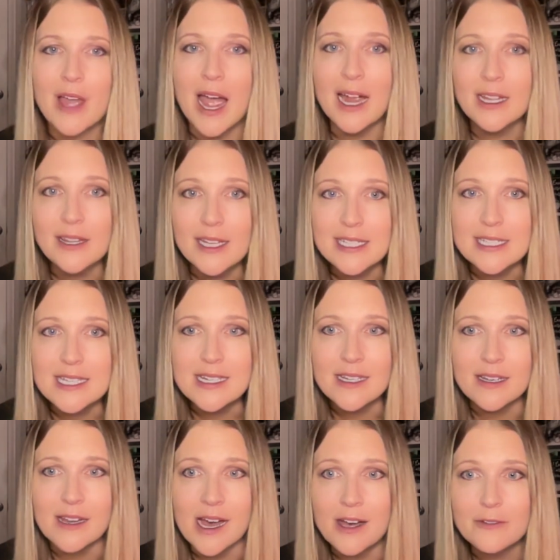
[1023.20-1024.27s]
I liked it
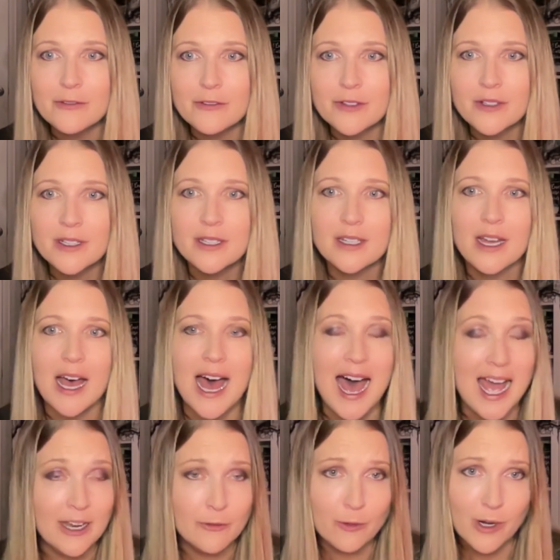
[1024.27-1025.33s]
enough.
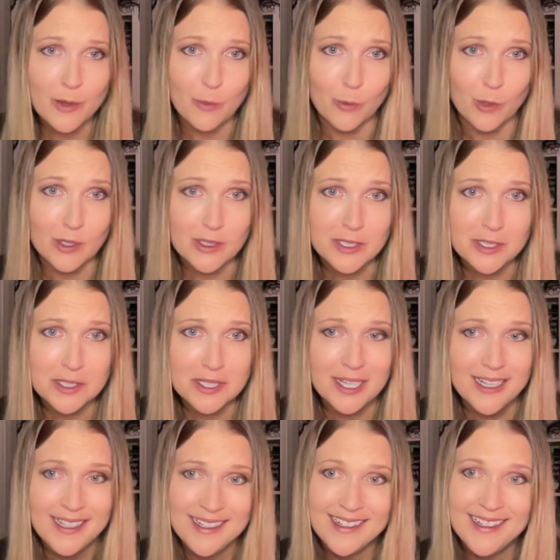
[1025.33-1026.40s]
I've read worse,
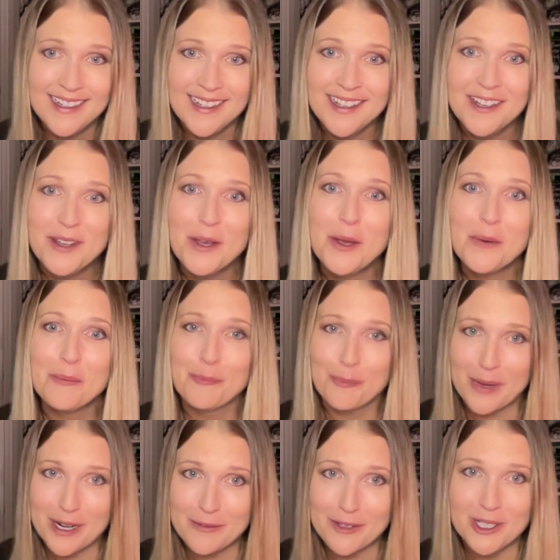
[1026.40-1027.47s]

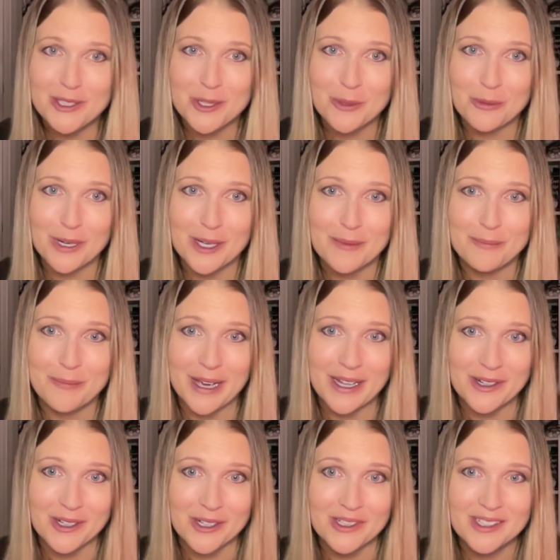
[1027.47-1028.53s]
but I've also read
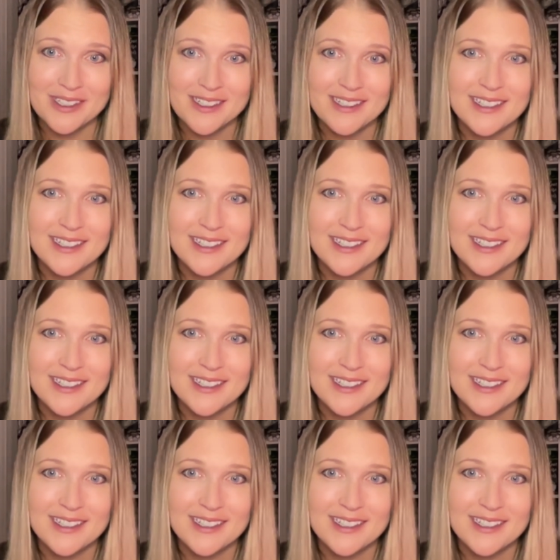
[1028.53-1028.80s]
better.